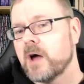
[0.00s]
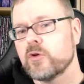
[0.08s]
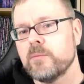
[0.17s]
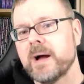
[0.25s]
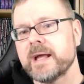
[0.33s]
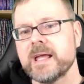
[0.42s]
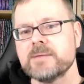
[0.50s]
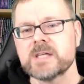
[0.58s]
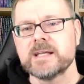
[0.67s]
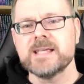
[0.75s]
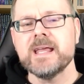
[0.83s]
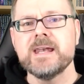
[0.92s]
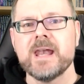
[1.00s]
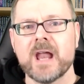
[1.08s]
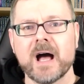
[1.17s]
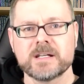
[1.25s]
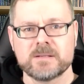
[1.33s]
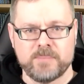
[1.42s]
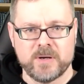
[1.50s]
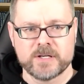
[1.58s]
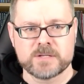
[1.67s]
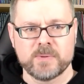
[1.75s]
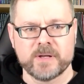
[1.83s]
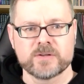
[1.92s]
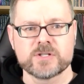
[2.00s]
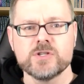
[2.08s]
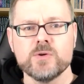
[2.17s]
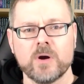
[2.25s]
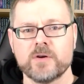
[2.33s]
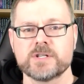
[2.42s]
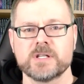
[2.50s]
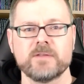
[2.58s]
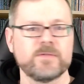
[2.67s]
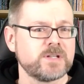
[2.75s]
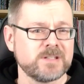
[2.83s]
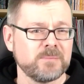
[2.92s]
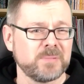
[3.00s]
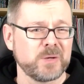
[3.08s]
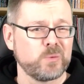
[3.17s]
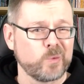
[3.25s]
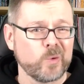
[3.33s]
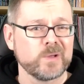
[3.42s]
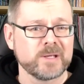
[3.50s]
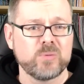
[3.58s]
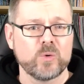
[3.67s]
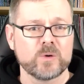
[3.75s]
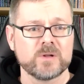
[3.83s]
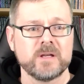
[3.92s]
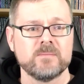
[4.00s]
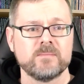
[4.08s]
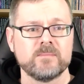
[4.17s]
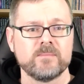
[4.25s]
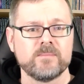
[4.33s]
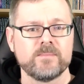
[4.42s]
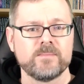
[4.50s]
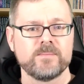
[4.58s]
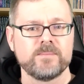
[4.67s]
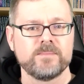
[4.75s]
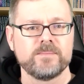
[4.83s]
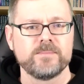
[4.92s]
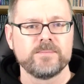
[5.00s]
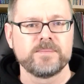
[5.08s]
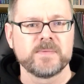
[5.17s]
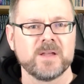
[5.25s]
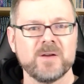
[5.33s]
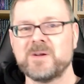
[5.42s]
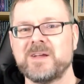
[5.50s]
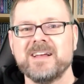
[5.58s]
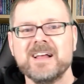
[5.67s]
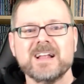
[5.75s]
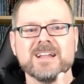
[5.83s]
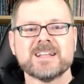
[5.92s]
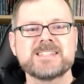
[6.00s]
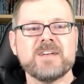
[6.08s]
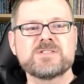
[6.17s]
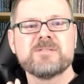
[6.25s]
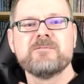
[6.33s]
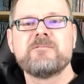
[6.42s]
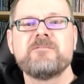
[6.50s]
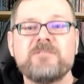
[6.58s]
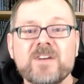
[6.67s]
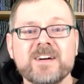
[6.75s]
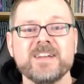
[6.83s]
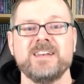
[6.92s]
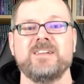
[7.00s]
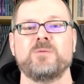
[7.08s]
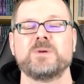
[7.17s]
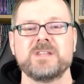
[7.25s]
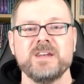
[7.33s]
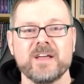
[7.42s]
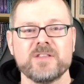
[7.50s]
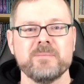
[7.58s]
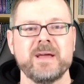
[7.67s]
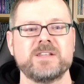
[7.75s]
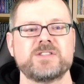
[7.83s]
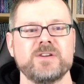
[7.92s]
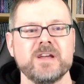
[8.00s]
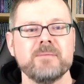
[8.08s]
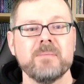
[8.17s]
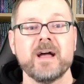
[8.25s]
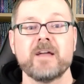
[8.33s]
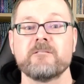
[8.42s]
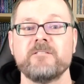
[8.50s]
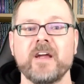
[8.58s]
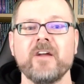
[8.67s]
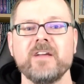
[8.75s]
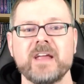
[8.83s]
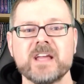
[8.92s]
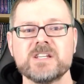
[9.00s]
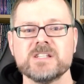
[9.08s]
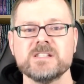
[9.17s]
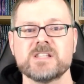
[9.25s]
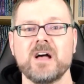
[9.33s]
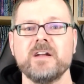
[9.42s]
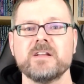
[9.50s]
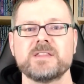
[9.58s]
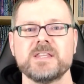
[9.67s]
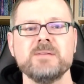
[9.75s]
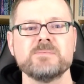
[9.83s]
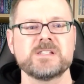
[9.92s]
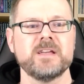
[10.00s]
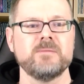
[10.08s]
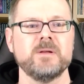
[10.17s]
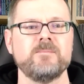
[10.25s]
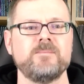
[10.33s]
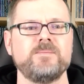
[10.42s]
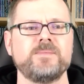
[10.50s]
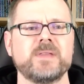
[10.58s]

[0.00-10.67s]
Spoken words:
Although in my games, I tend not to punish players too harshly for simply rolling poorly. Okay, let's have some fun with the Nethermancer in my variations on a theme segment.